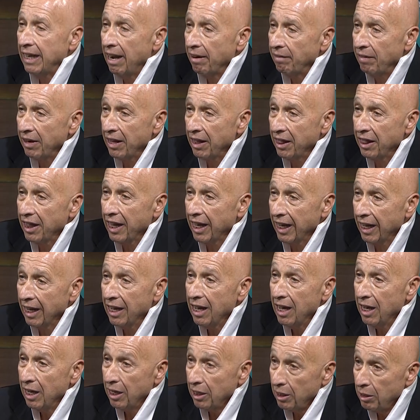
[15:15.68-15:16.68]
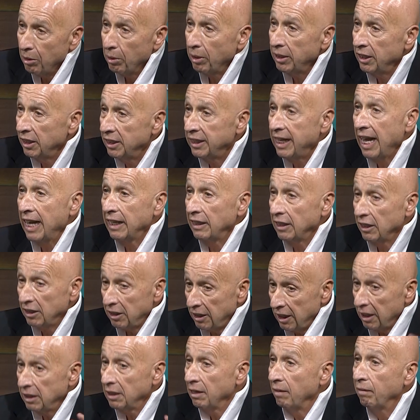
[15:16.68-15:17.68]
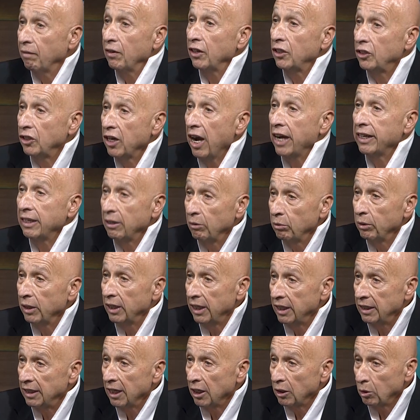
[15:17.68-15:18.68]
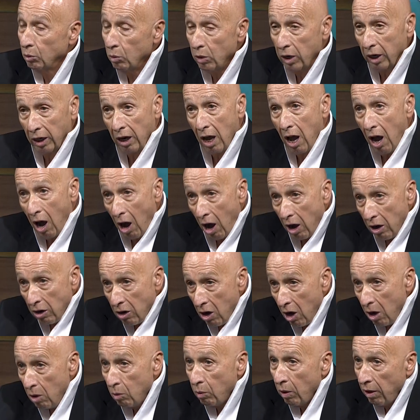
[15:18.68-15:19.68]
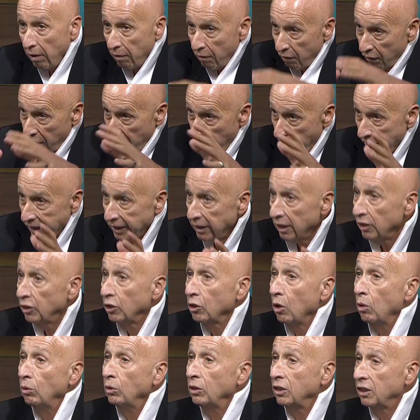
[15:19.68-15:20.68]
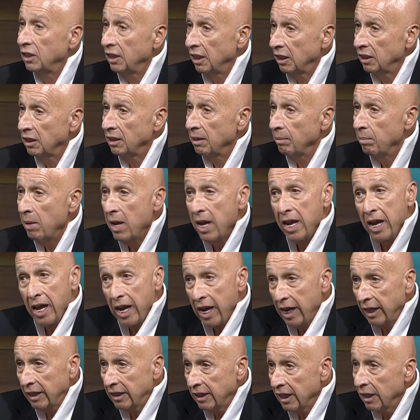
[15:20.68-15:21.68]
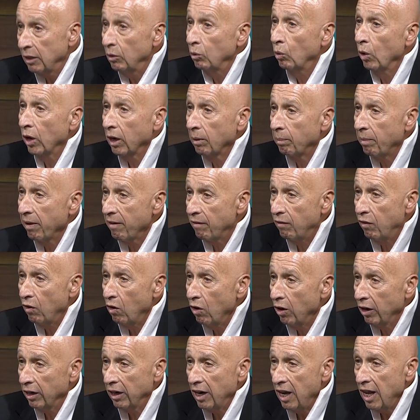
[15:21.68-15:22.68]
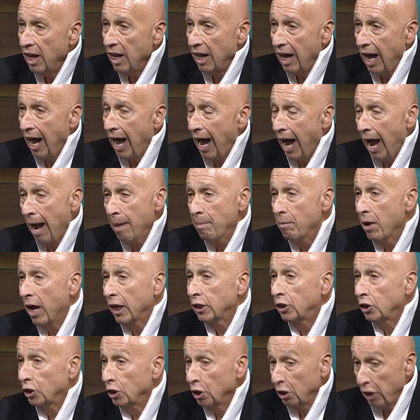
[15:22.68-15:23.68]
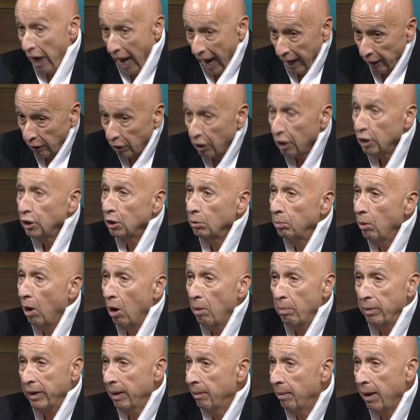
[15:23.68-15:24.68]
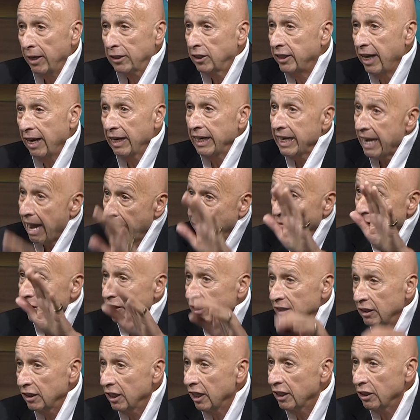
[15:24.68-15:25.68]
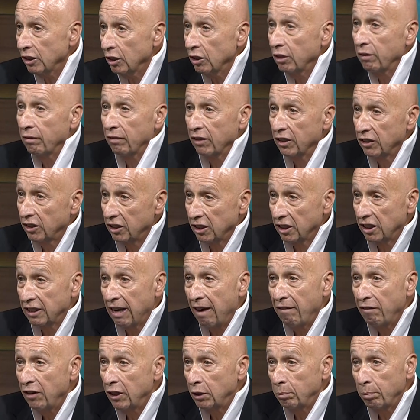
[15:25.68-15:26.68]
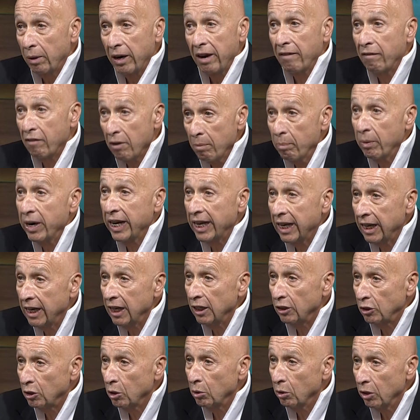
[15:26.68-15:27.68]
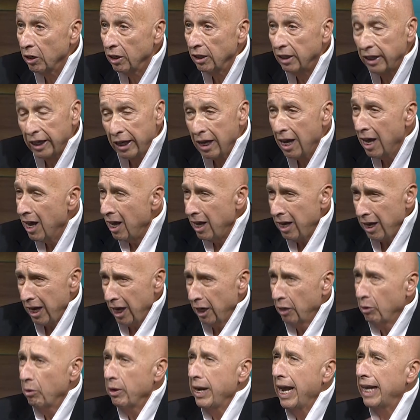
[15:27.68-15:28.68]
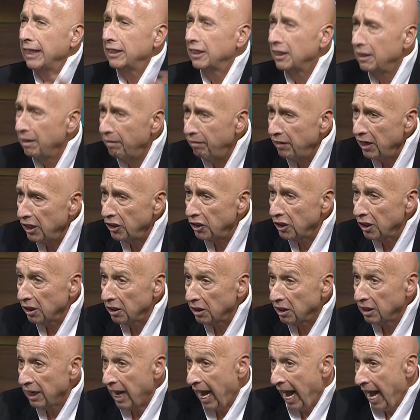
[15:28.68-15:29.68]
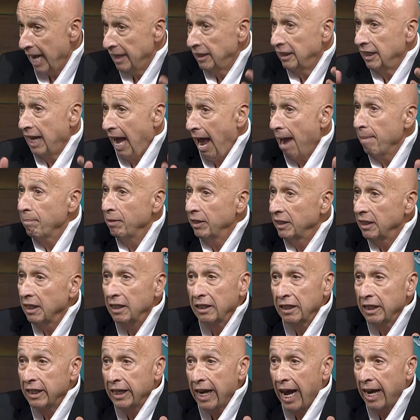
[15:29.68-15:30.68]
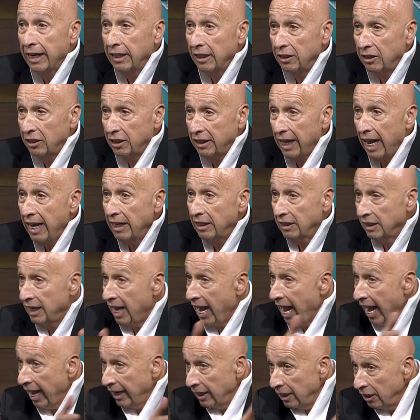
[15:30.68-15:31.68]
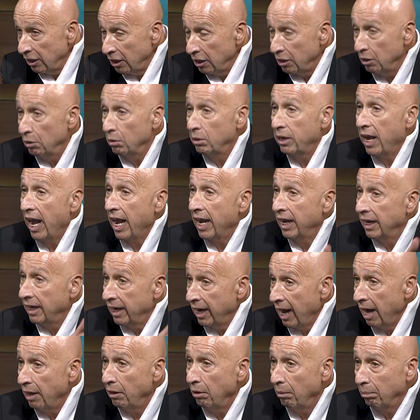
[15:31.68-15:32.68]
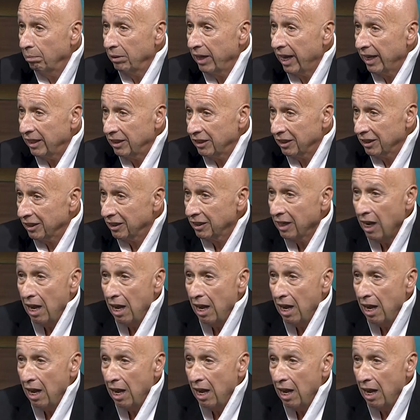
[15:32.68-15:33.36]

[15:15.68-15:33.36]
everything, you understand the system for China really does work. Hong Kong will find its own system. It didn't work before. I'm not sure at this moment, I'm not saying never universal suffrage, but if you bring it in too early, it creates divisions, as happened in the United States and in the UK and in other places.